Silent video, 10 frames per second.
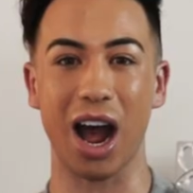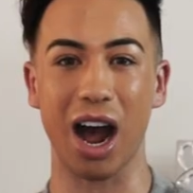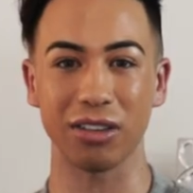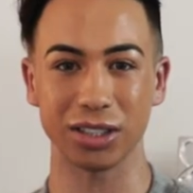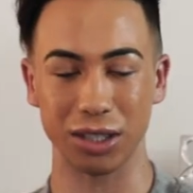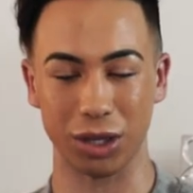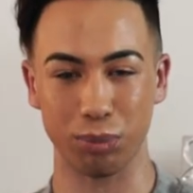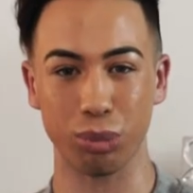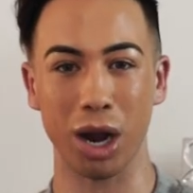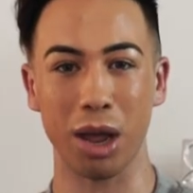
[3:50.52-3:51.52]
after the
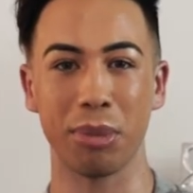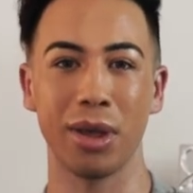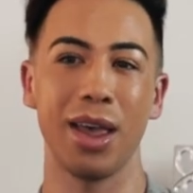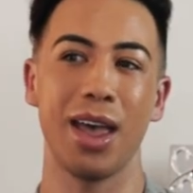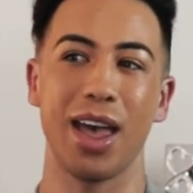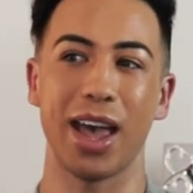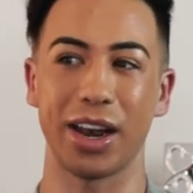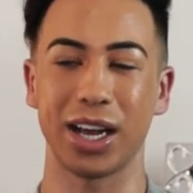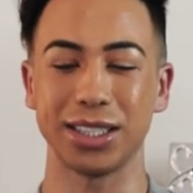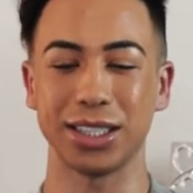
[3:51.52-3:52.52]
prep
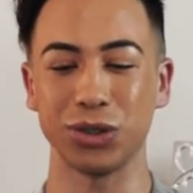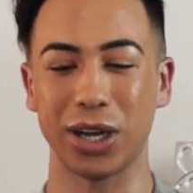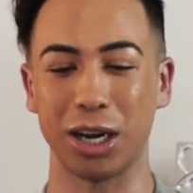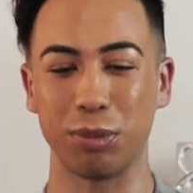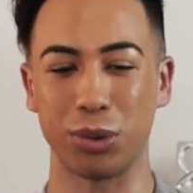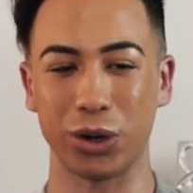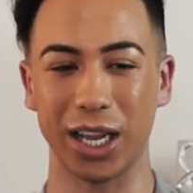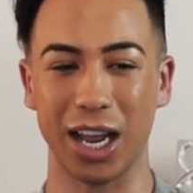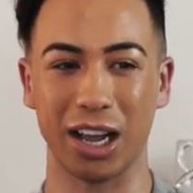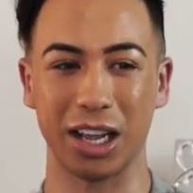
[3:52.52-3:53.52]
and I still had a
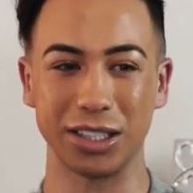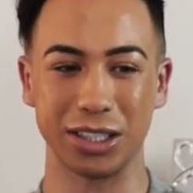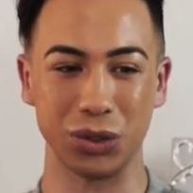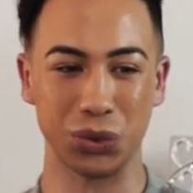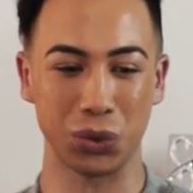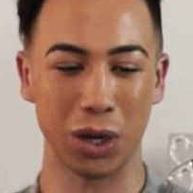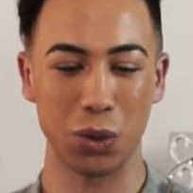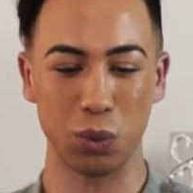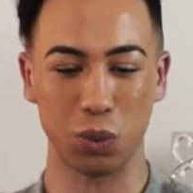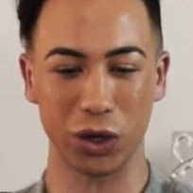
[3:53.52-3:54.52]
body and I still
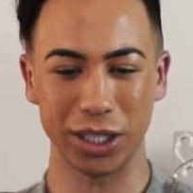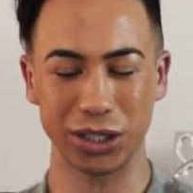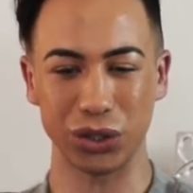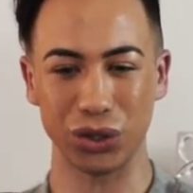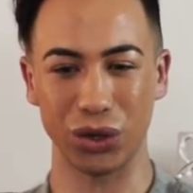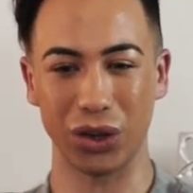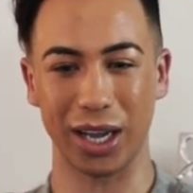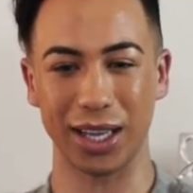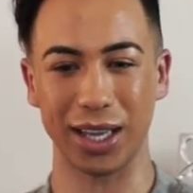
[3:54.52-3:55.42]
wanted to, I